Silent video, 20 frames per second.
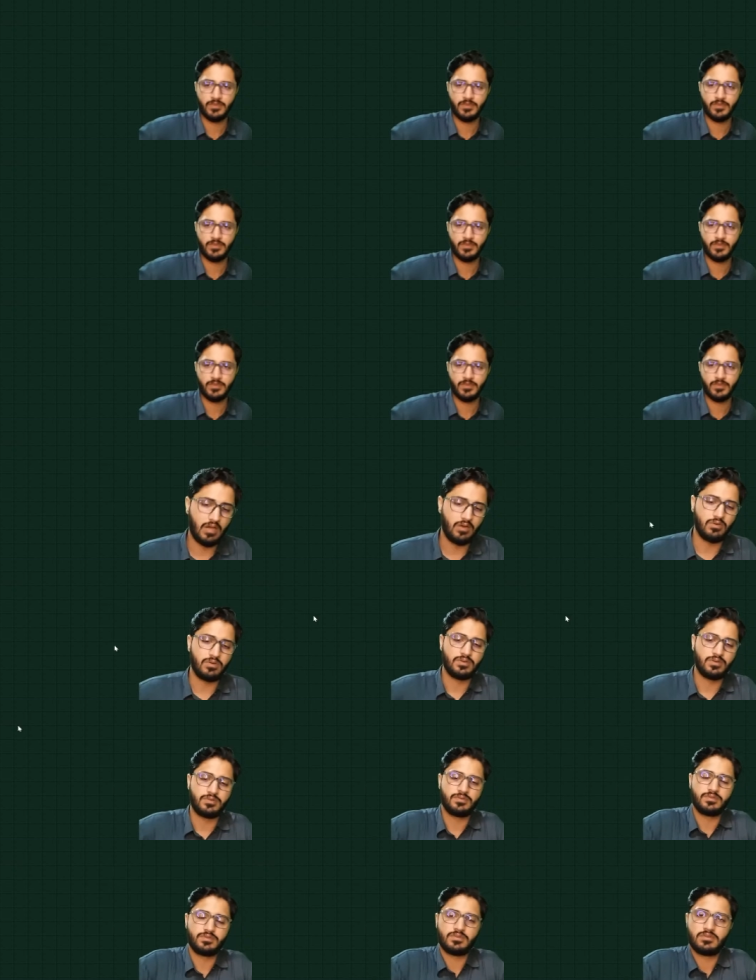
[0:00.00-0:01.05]
Now,
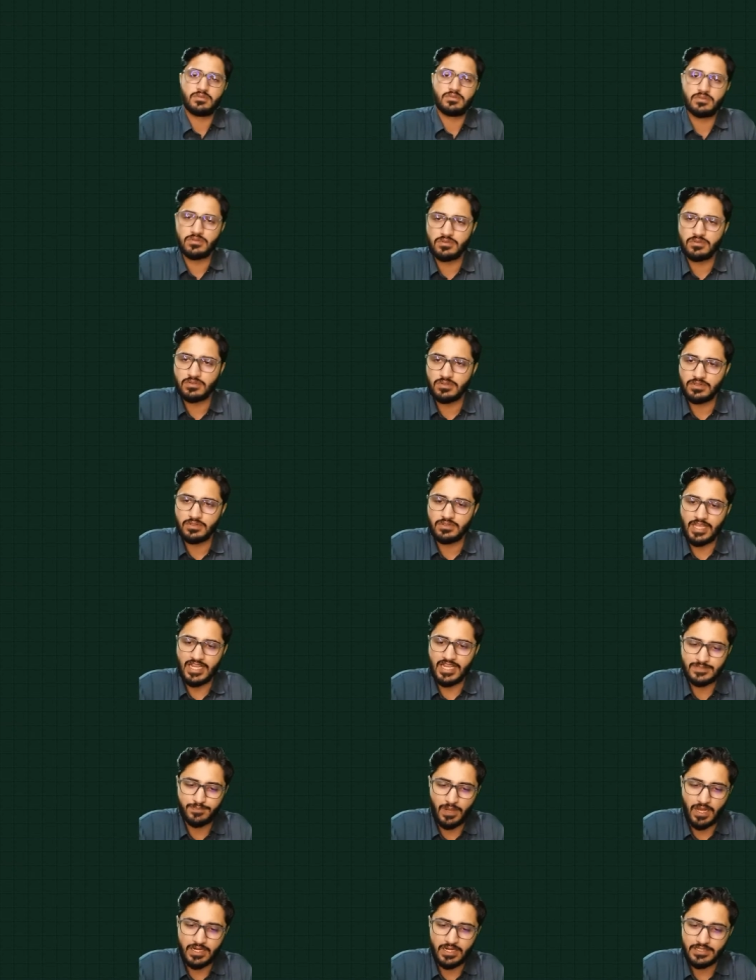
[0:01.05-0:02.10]

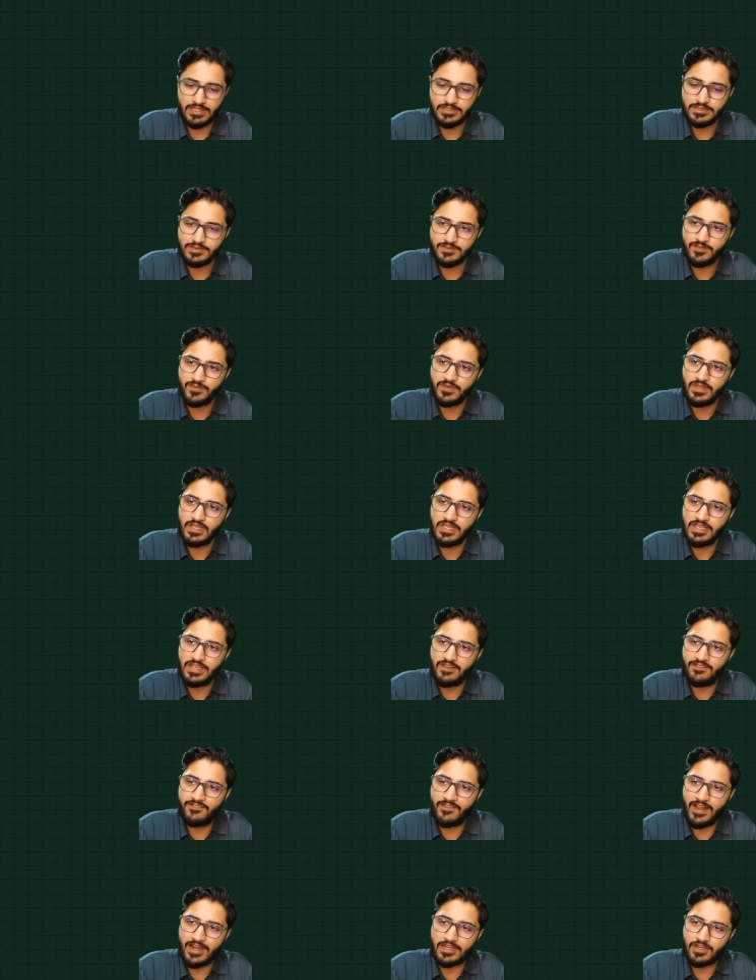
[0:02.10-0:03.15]
next part is
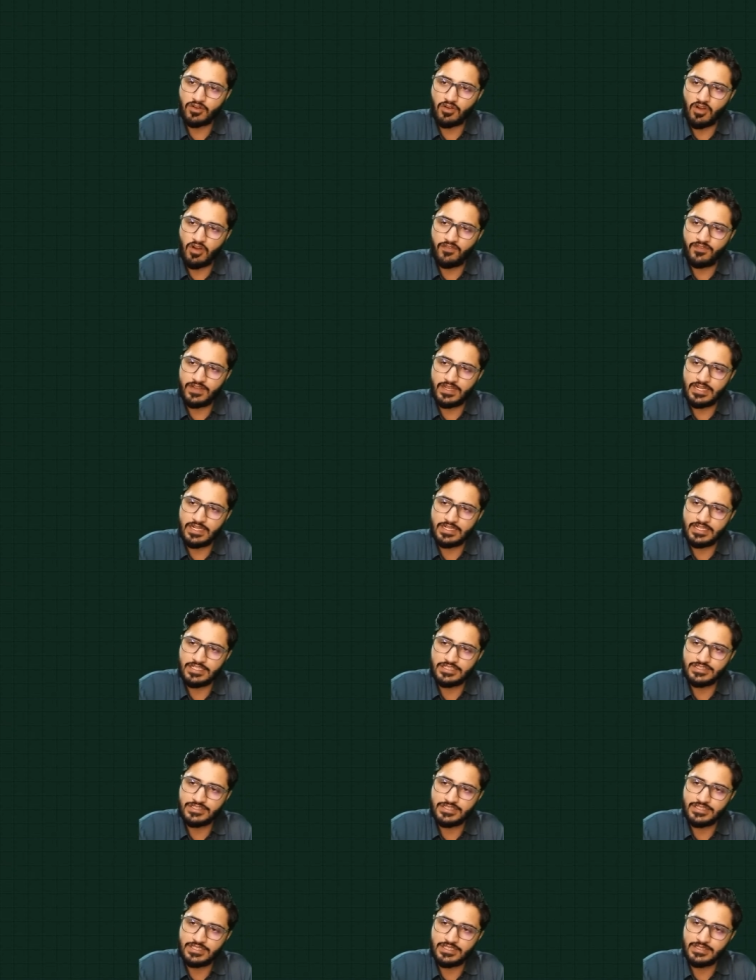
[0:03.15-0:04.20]
effect of
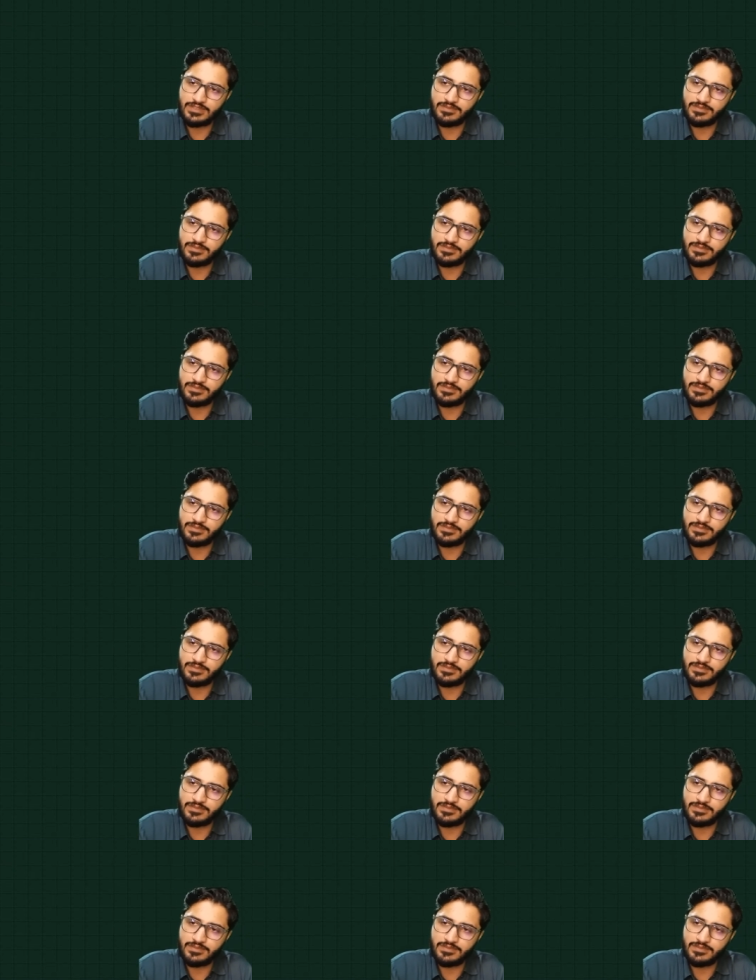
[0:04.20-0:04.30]
intensity.